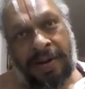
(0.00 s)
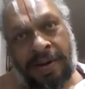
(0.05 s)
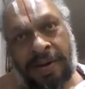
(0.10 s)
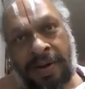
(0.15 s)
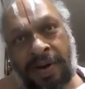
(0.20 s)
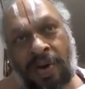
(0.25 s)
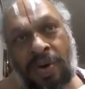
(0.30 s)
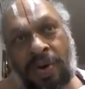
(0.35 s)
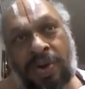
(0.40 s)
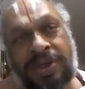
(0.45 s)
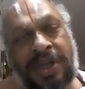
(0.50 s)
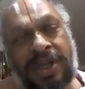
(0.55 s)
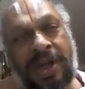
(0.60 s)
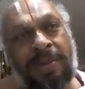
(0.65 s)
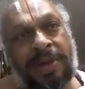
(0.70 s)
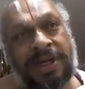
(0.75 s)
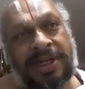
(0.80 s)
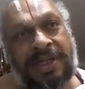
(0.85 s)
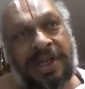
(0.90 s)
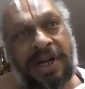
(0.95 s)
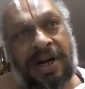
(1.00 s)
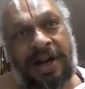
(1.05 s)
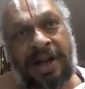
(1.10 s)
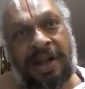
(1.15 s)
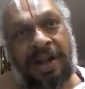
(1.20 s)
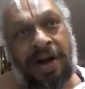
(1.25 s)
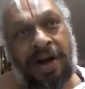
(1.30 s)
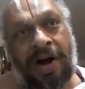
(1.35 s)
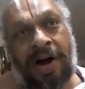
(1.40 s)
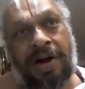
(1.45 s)
roast the mustard
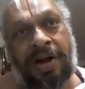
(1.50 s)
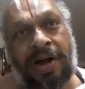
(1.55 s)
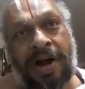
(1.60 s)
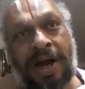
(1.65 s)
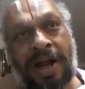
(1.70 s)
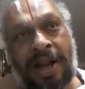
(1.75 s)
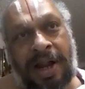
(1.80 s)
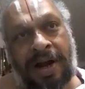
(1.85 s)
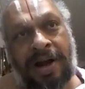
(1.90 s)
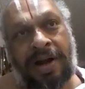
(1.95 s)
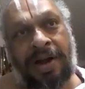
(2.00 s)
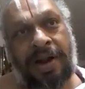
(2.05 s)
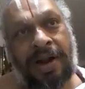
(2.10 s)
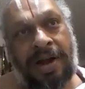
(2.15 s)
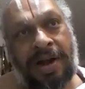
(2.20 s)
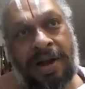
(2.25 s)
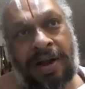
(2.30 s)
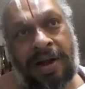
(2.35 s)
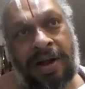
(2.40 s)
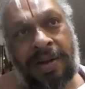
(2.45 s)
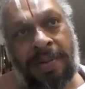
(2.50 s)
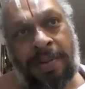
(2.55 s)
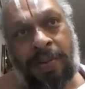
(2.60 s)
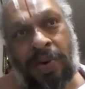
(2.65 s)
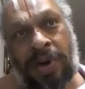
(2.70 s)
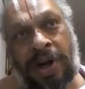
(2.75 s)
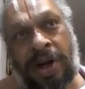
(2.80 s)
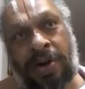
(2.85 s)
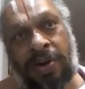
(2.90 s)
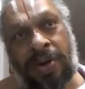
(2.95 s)
in hot oil and
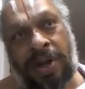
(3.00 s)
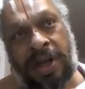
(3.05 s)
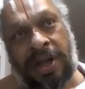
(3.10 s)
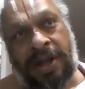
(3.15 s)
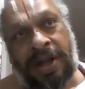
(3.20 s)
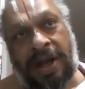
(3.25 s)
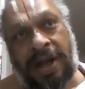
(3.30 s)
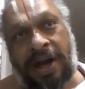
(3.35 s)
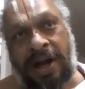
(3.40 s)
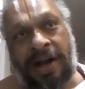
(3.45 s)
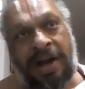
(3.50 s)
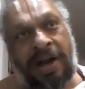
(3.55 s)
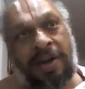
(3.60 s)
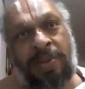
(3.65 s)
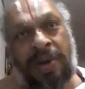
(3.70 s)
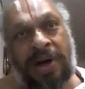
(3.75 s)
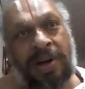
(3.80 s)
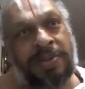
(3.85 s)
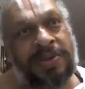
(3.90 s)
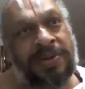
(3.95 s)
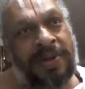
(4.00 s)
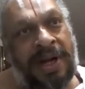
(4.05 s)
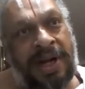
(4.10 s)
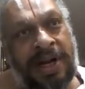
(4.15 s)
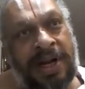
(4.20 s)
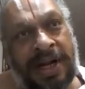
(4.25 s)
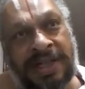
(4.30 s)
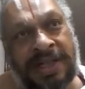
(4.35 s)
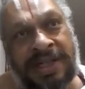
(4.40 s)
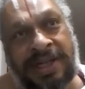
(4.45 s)
put it to the thing, and it becomes very
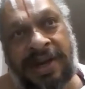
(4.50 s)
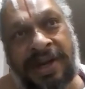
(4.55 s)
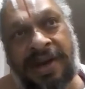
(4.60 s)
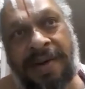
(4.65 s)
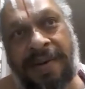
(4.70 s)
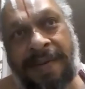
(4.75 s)
tasty.